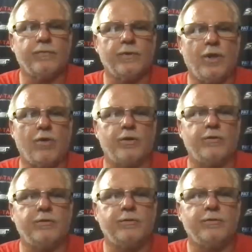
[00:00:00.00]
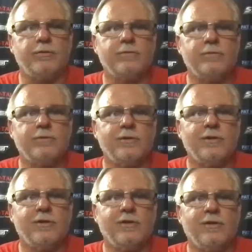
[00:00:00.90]
Logan?
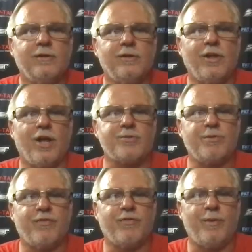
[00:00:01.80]
You lost me for a minute.